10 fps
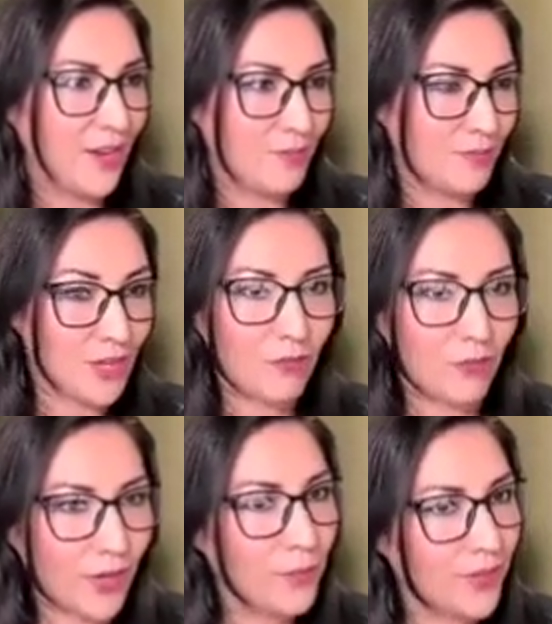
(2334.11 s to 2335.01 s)
software
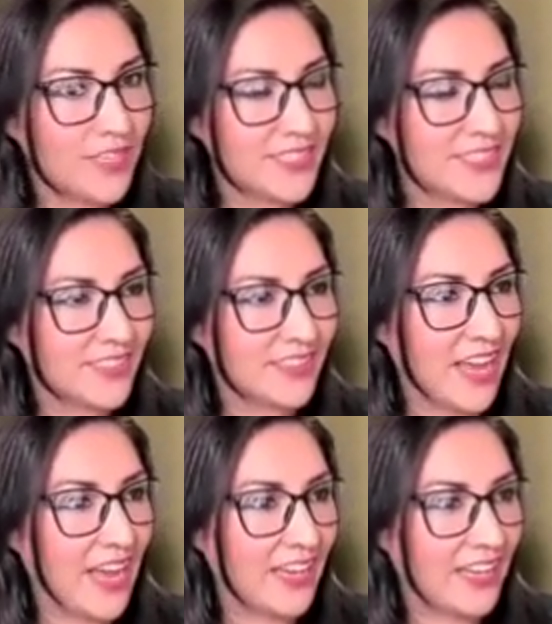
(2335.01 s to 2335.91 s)
companies
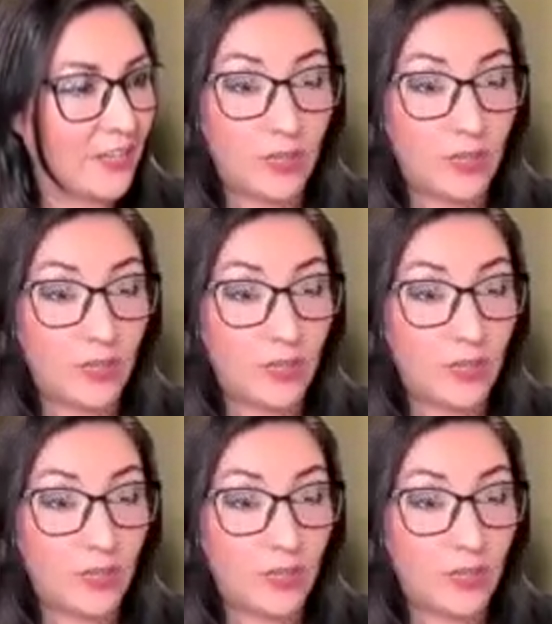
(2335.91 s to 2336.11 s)
that cater.